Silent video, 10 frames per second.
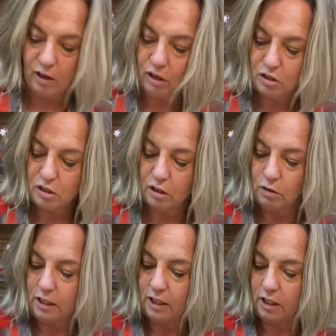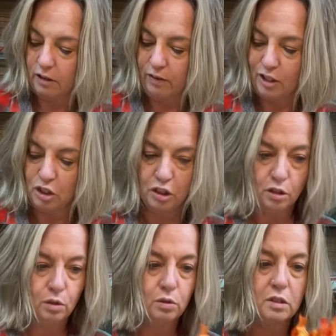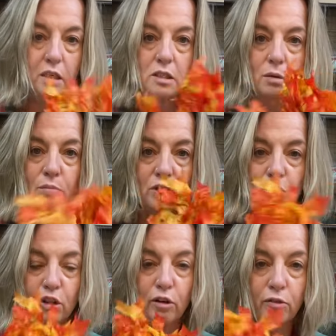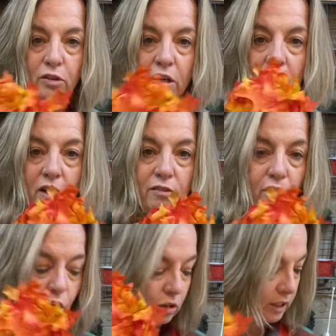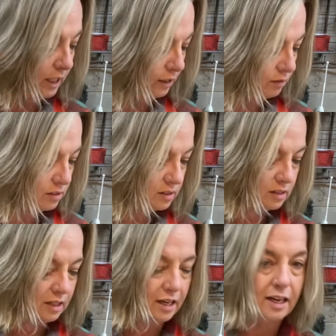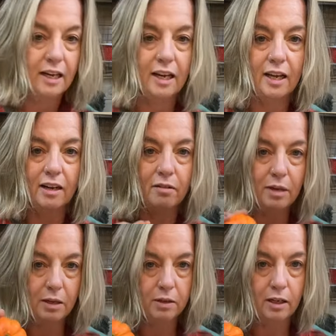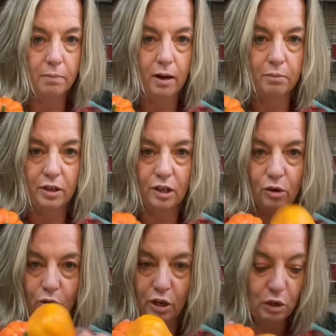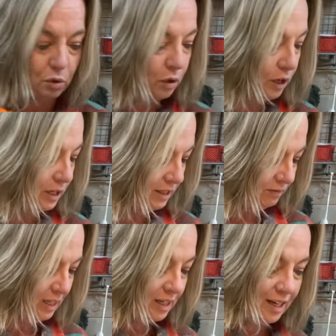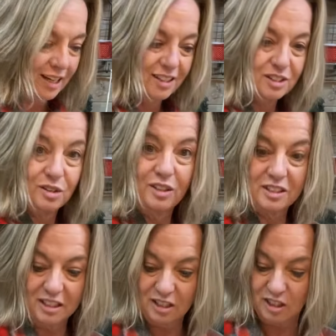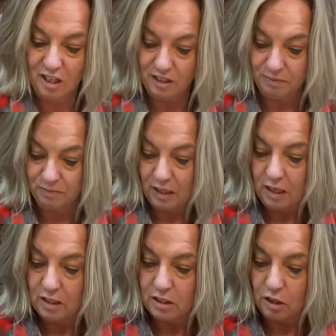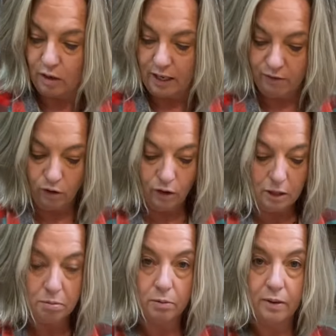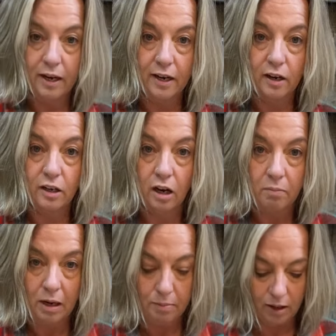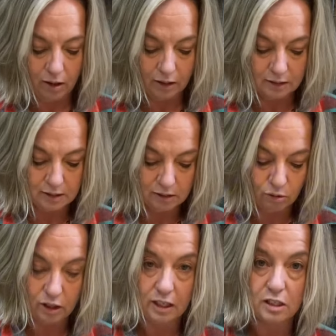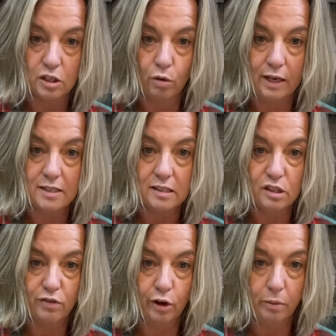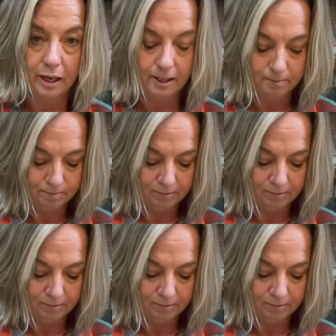also here, if I choose, some preserved fall leaves and maybe a pumpkin or a gourd. And so let's get started. So I have already prepared my box with its Oasis foam in it.